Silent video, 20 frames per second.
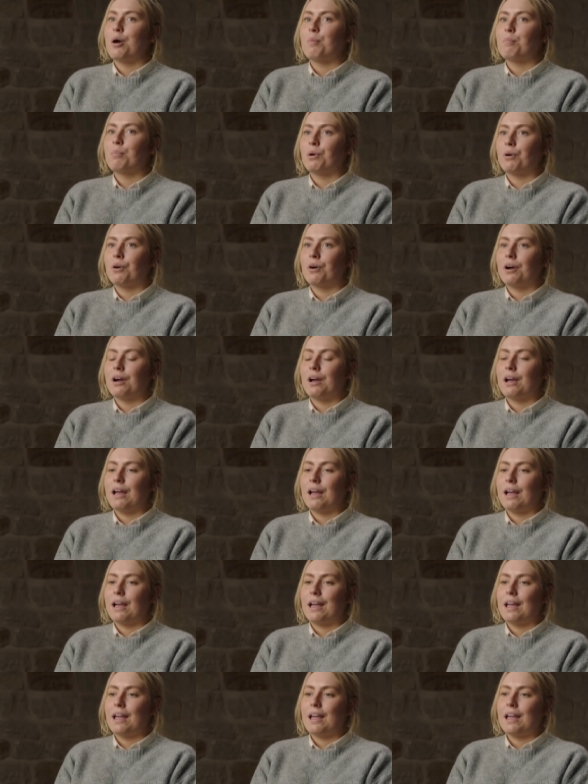but
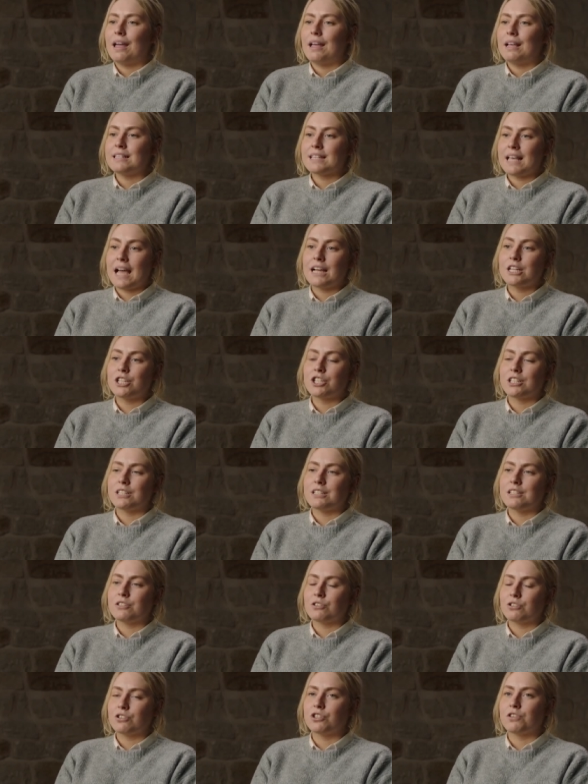it's actually
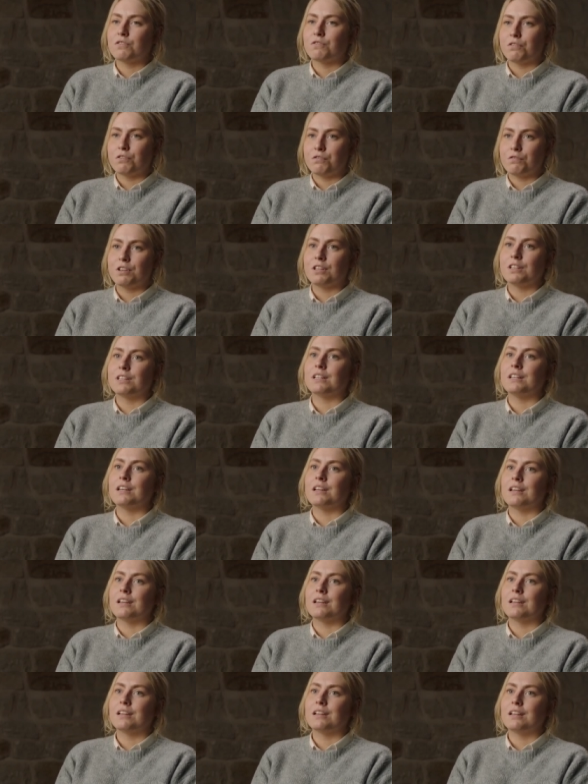such a
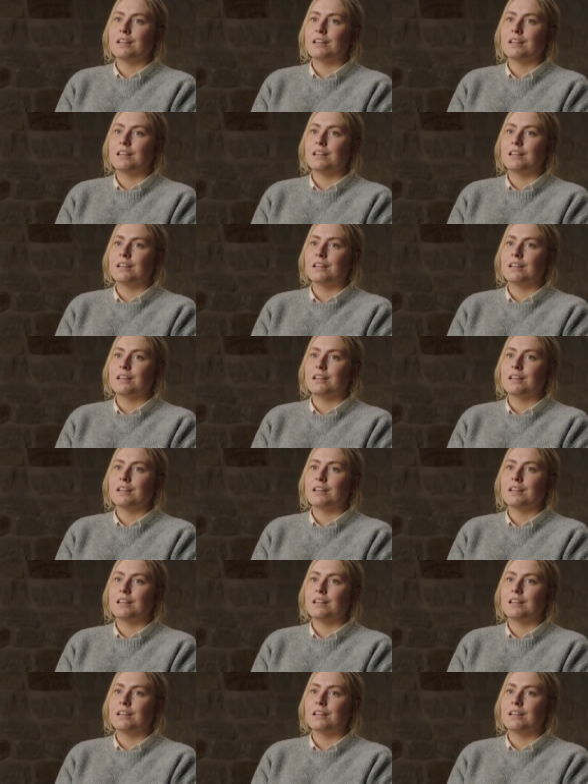fulfilling,